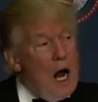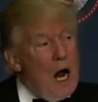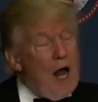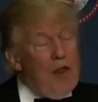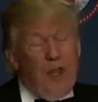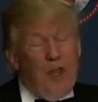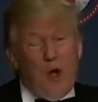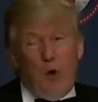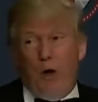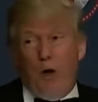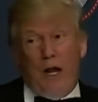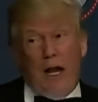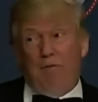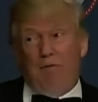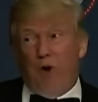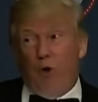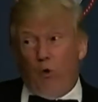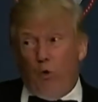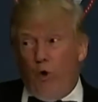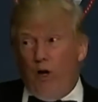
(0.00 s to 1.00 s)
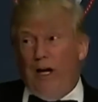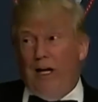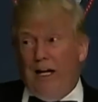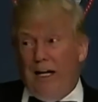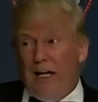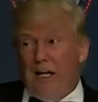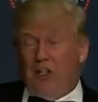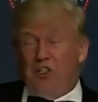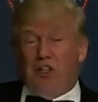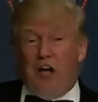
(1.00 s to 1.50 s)
I think we're going to have a
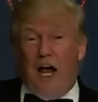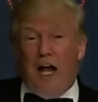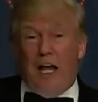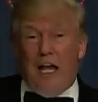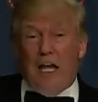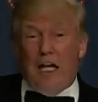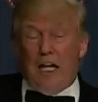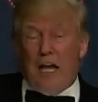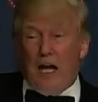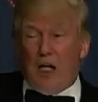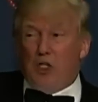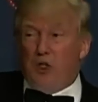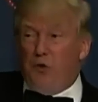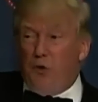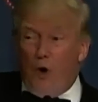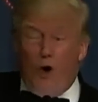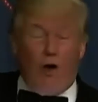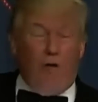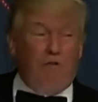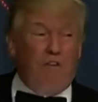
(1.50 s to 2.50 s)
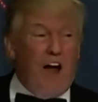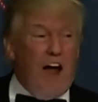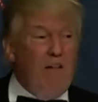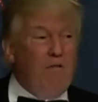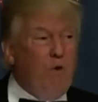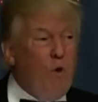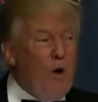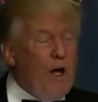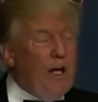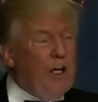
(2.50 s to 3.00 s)
really exciting next 4 or
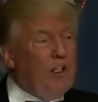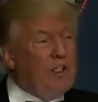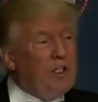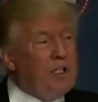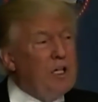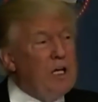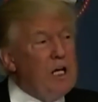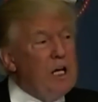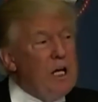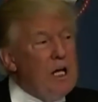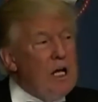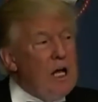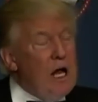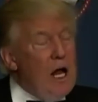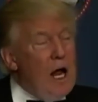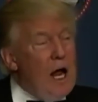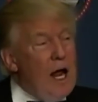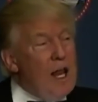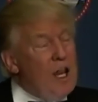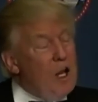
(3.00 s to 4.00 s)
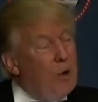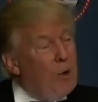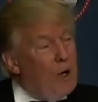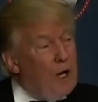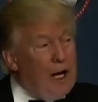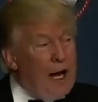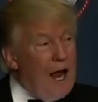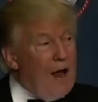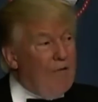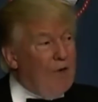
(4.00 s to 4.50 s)
5 weeks. I think we're
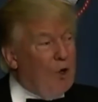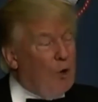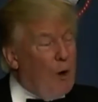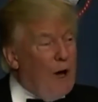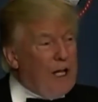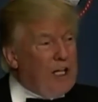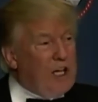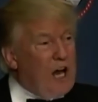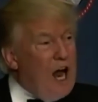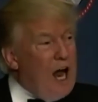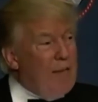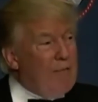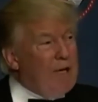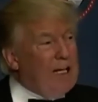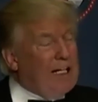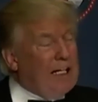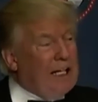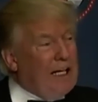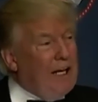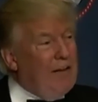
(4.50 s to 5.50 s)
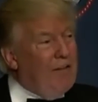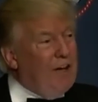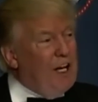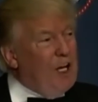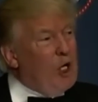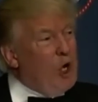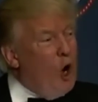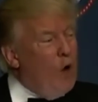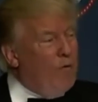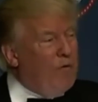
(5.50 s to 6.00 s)
going to have a great time in
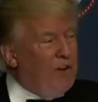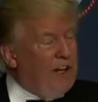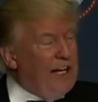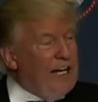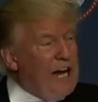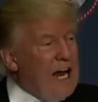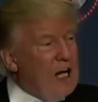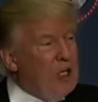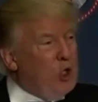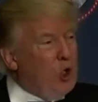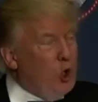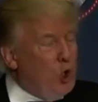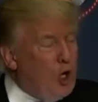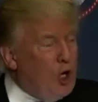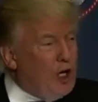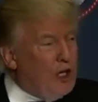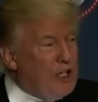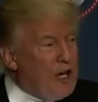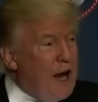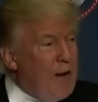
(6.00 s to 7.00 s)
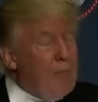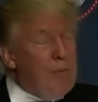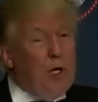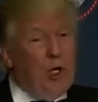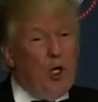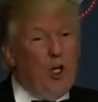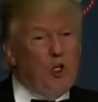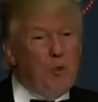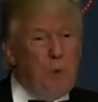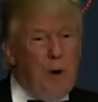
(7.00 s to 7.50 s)
Cleveland, hopefully not too good a time,
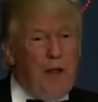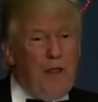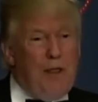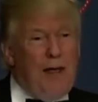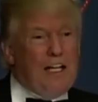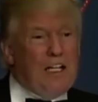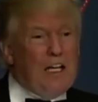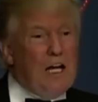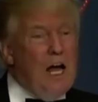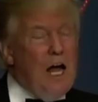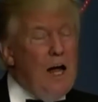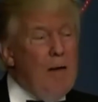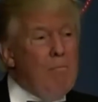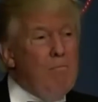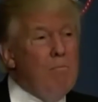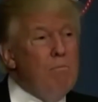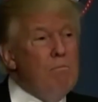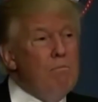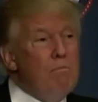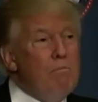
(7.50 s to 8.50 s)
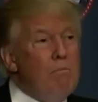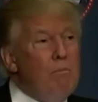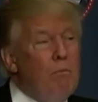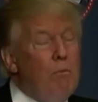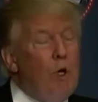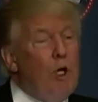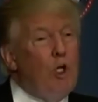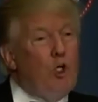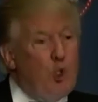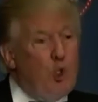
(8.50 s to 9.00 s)
because by that time,
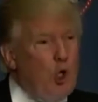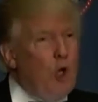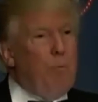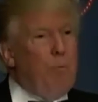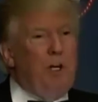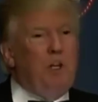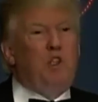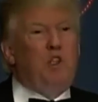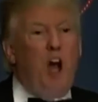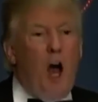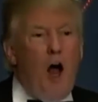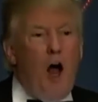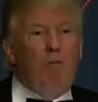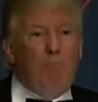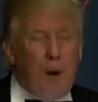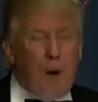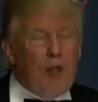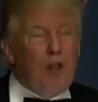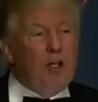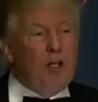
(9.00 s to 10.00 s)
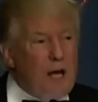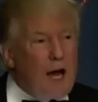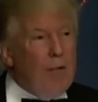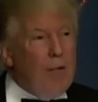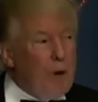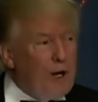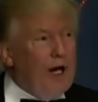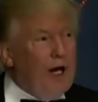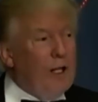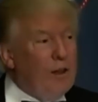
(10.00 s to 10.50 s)
it should be solved by the
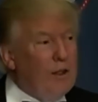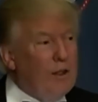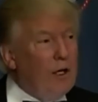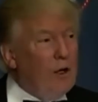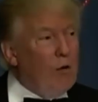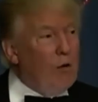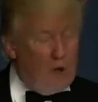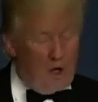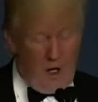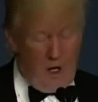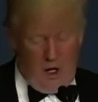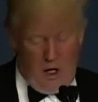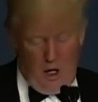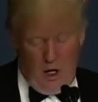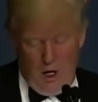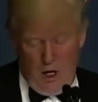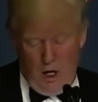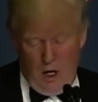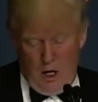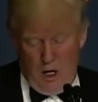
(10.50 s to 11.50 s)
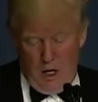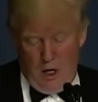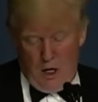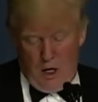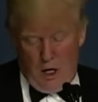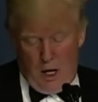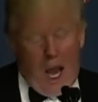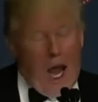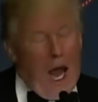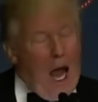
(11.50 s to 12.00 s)
time we get there, okay?
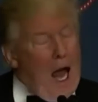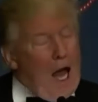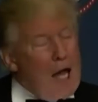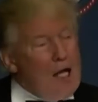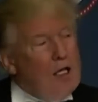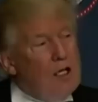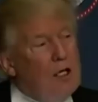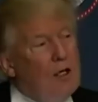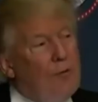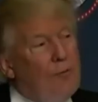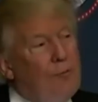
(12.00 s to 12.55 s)
And